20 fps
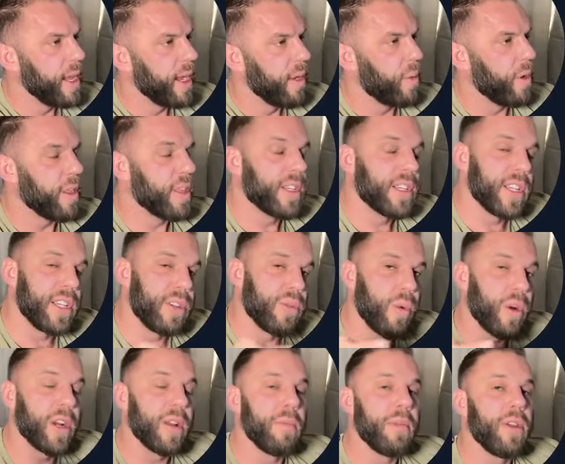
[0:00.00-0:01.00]
And what this is,
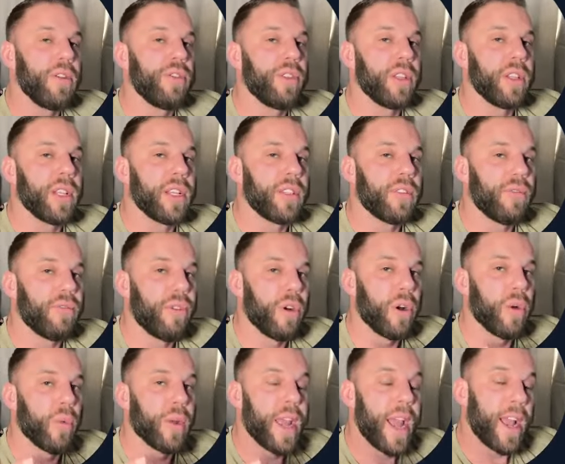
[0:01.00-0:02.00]
we're gonna be using this
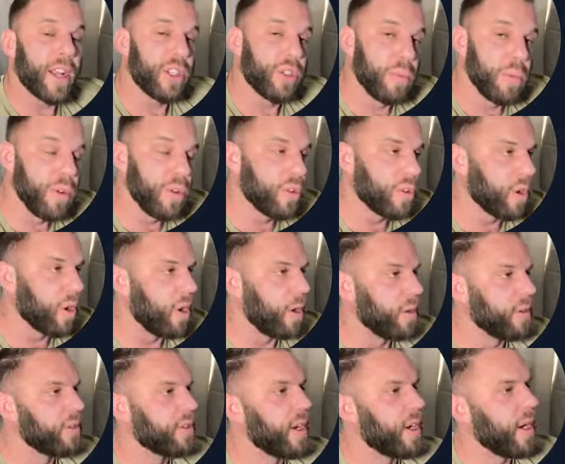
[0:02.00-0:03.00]
for React Smooth
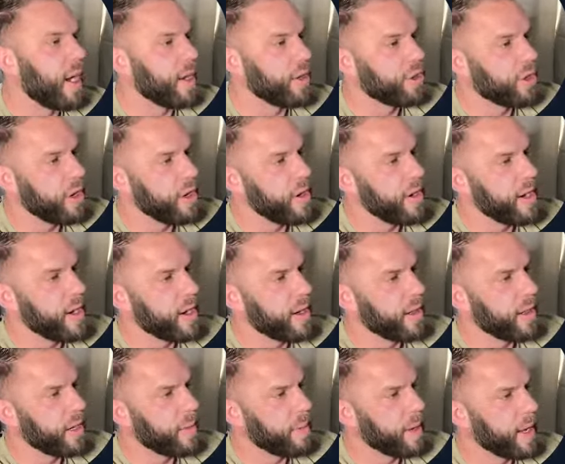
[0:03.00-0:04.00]
Scroll. So I'll show you here in a
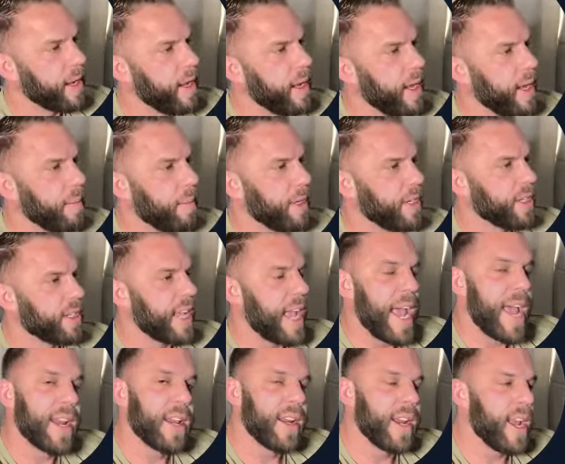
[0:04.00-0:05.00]
little bit, but just
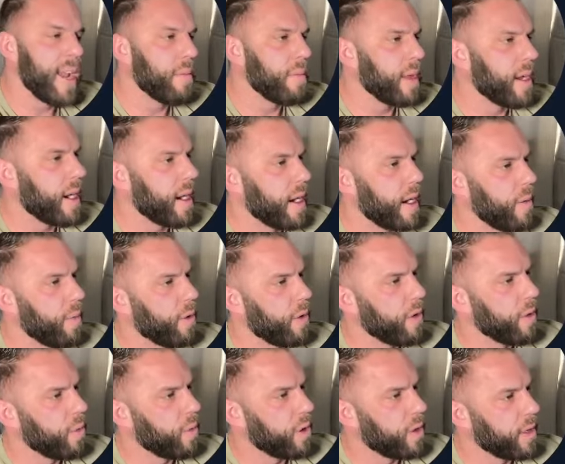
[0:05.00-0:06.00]
add a name there and
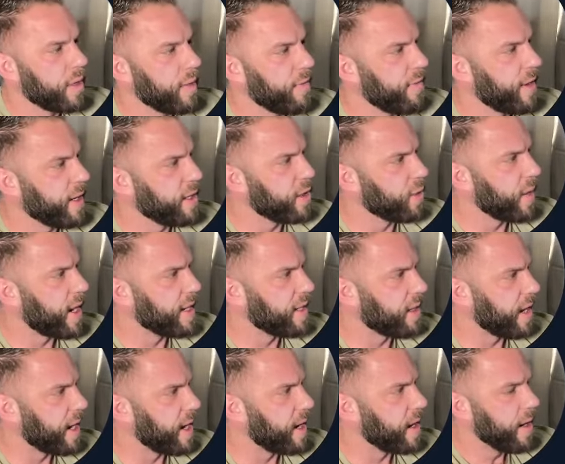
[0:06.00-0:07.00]
we'll, we'll fix the rest
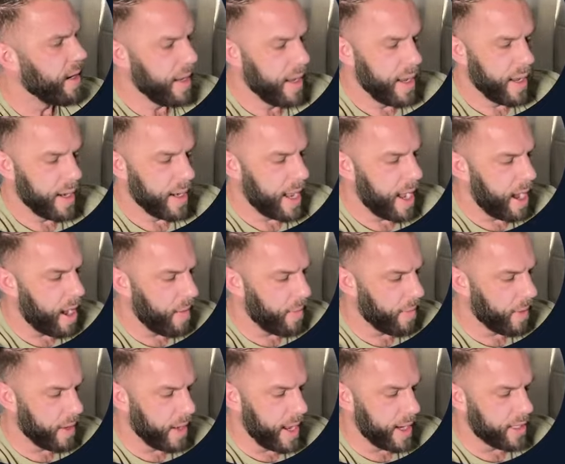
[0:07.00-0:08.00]
later. Now,
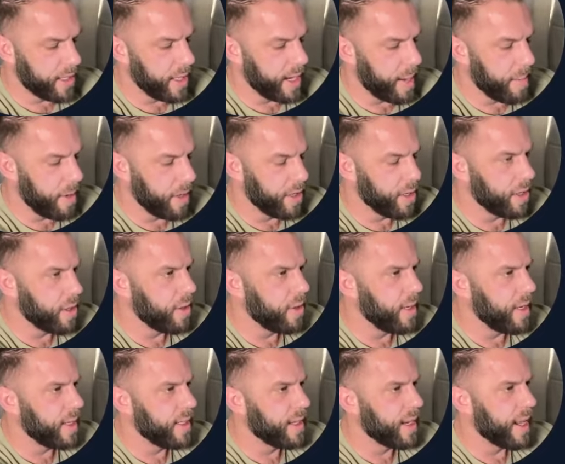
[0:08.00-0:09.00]
the next thing I'm gonna
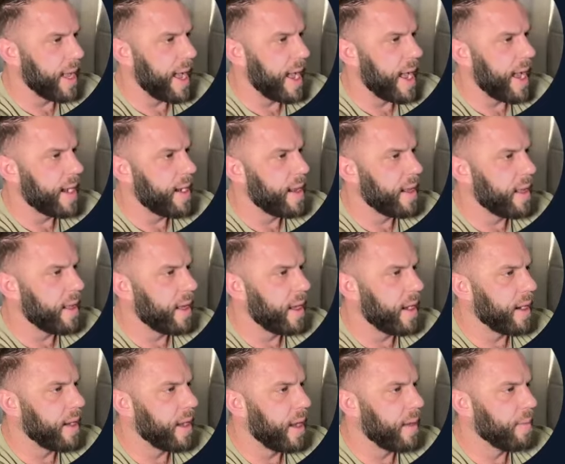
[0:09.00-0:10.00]
do is kind of add
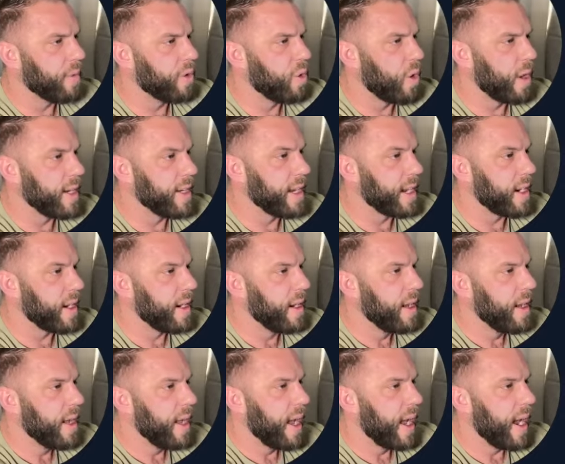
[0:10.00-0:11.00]
a, a container,
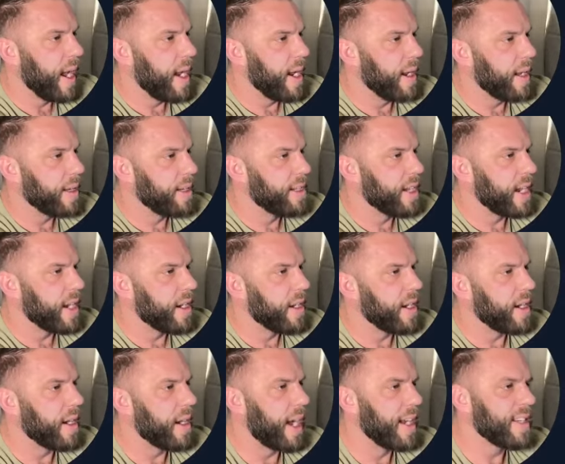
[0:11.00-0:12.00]
a container here.